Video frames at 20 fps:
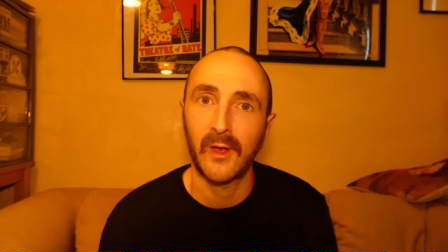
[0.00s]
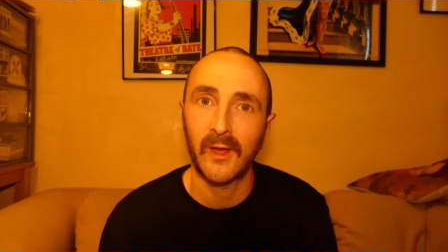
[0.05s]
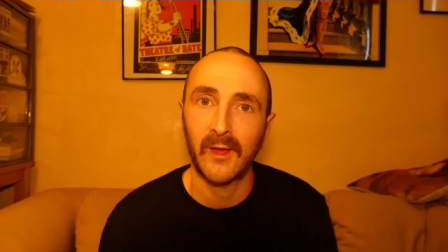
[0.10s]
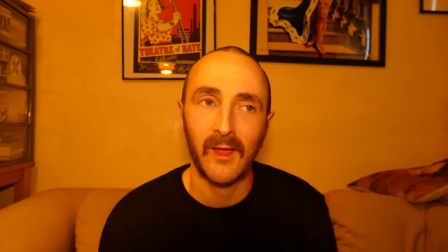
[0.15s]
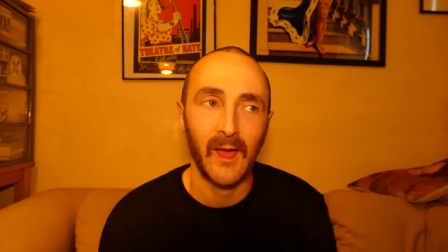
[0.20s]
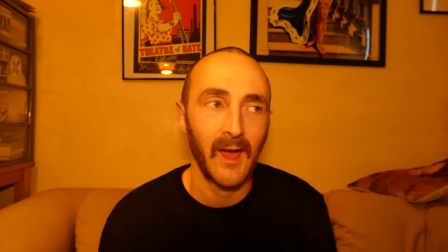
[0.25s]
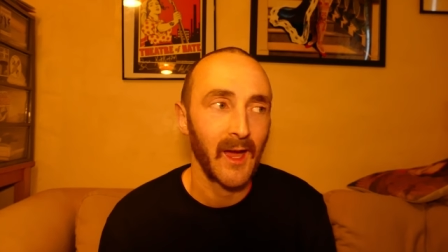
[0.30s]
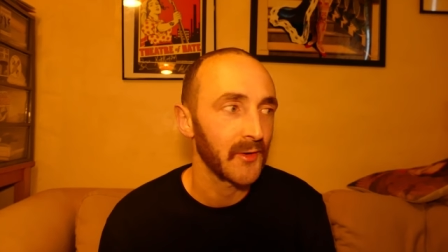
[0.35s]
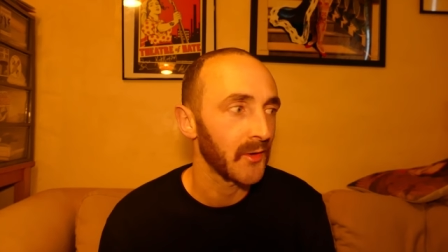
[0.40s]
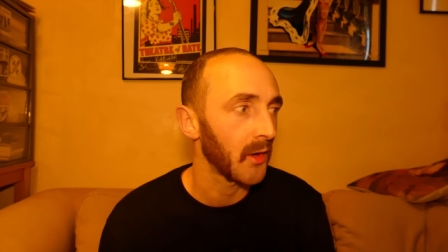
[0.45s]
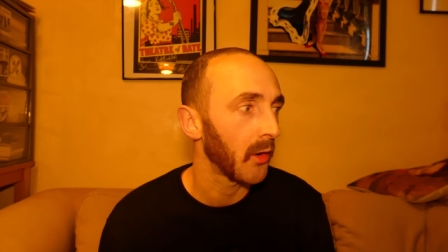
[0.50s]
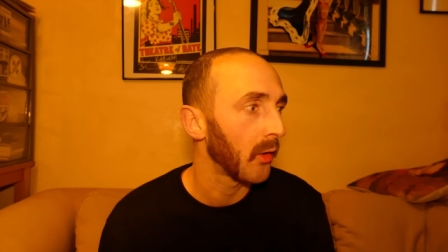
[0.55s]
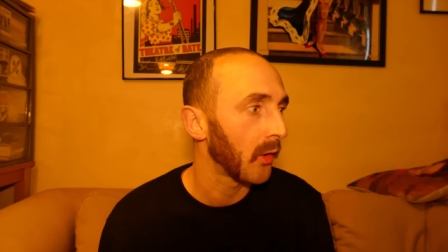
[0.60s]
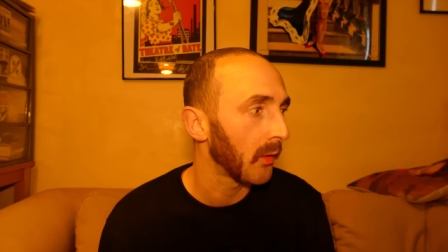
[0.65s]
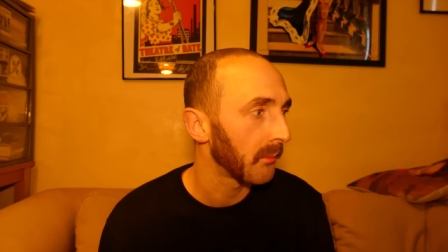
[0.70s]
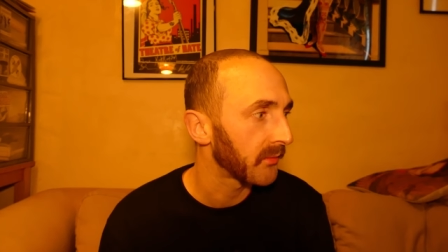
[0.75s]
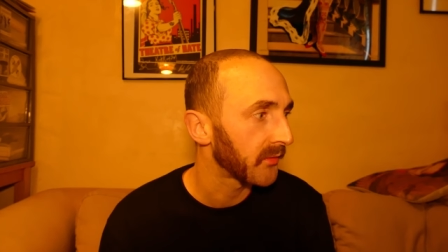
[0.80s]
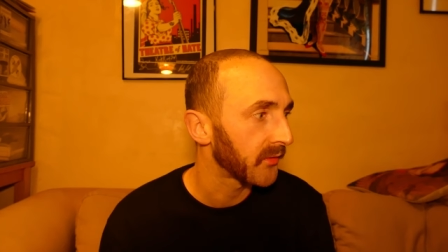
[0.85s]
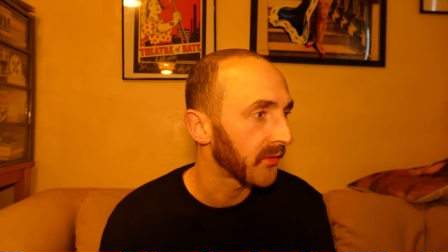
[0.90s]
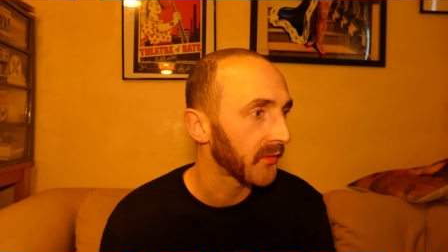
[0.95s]
in, guys. I
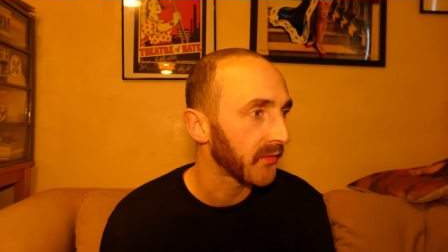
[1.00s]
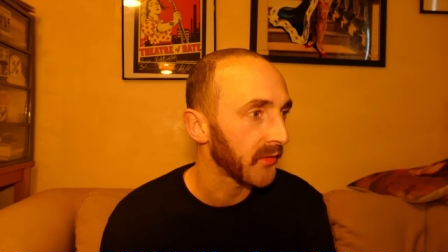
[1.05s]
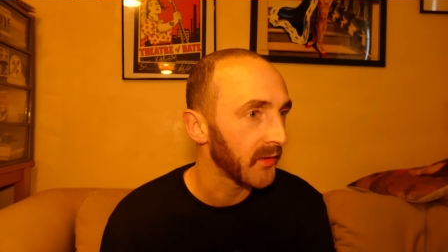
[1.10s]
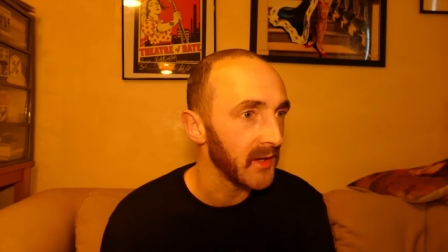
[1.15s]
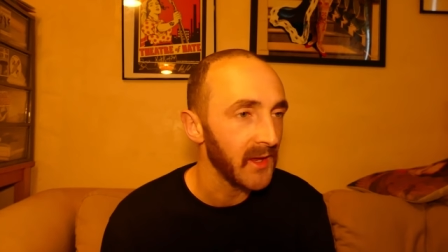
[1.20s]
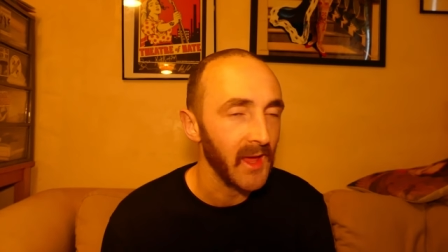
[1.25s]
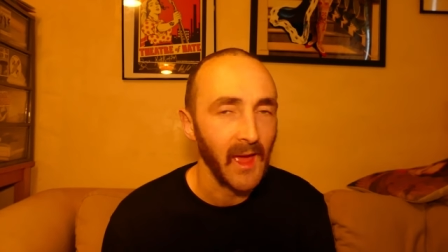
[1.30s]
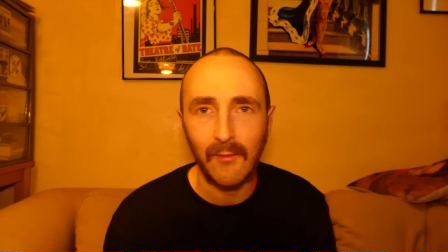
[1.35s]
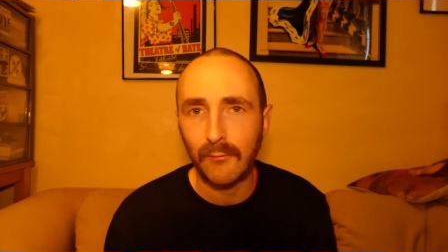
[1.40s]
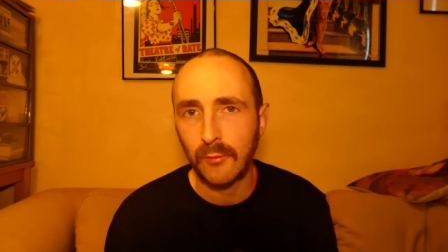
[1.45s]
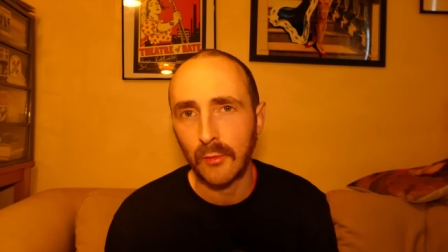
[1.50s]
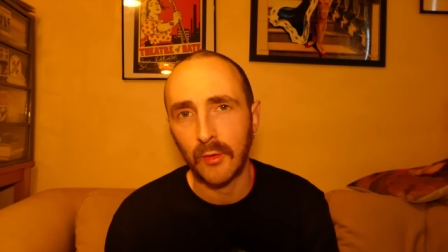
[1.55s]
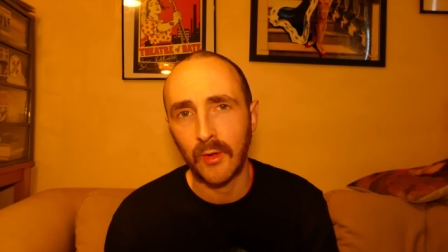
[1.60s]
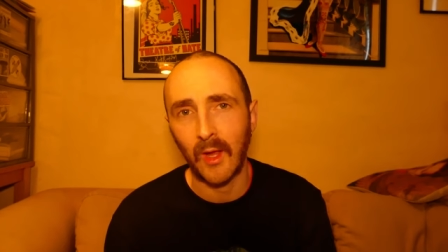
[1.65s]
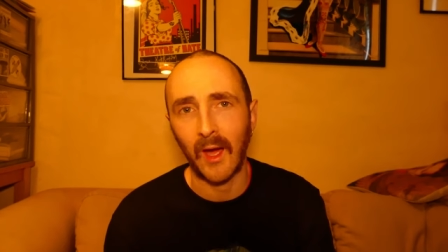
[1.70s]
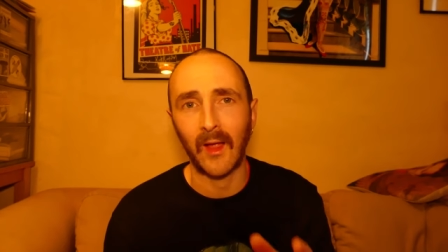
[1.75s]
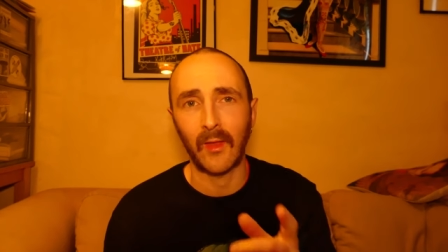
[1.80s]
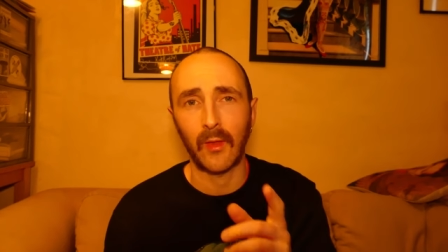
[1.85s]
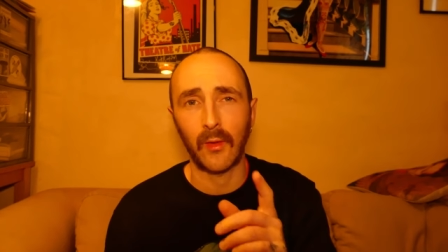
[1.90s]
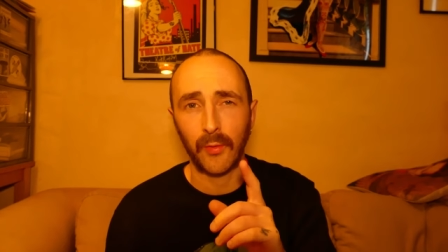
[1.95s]
hope to see everyone
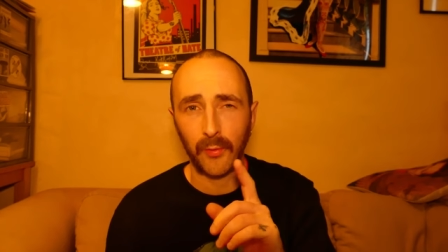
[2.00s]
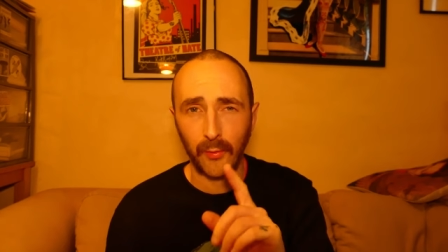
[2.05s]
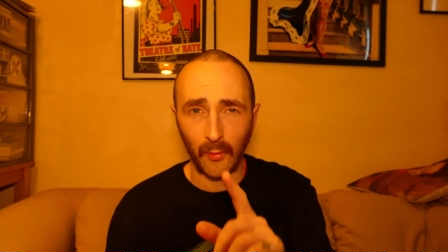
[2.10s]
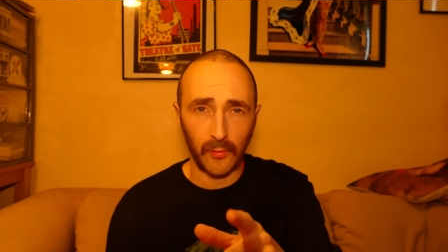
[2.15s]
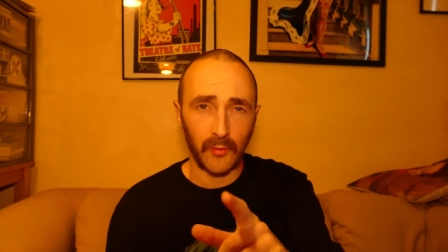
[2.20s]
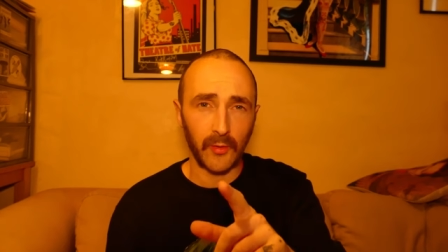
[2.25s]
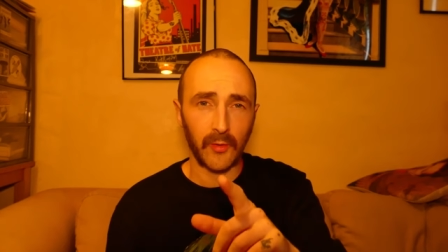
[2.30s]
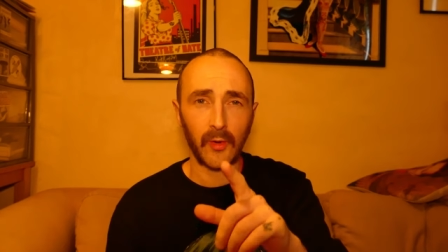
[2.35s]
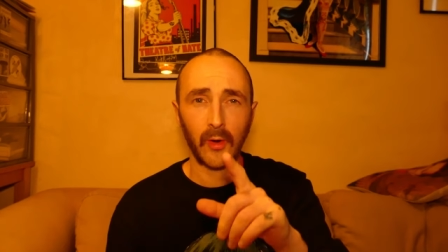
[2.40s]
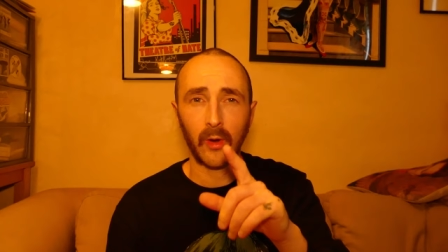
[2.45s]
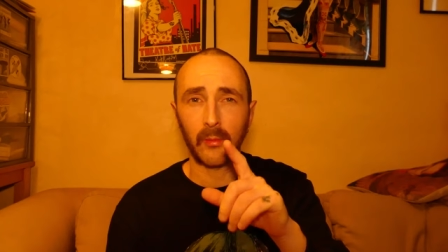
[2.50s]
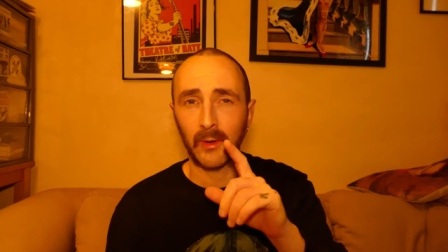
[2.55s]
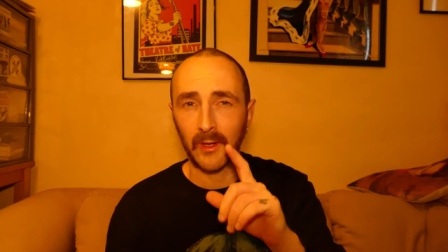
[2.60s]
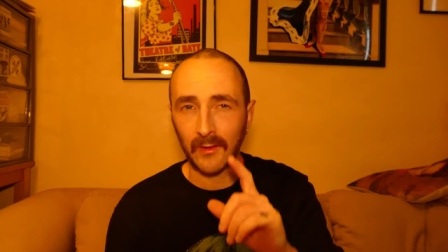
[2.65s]
at the Thunderdome